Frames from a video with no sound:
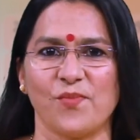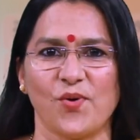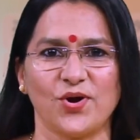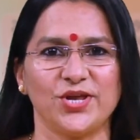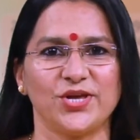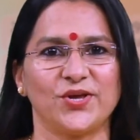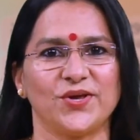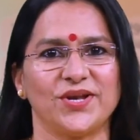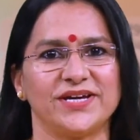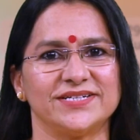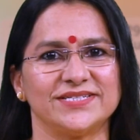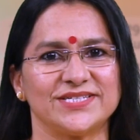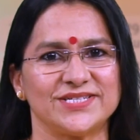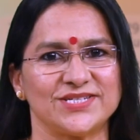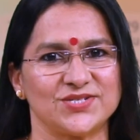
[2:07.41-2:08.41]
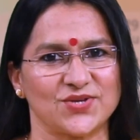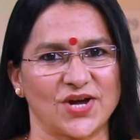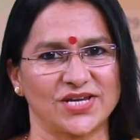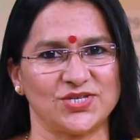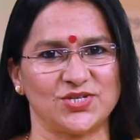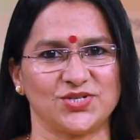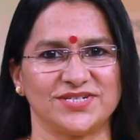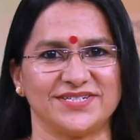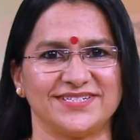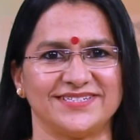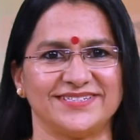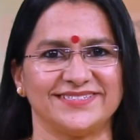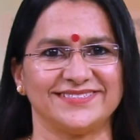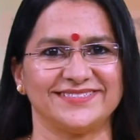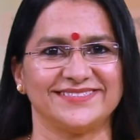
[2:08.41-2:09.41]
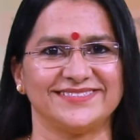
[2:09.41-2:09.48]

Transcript: molecular structure.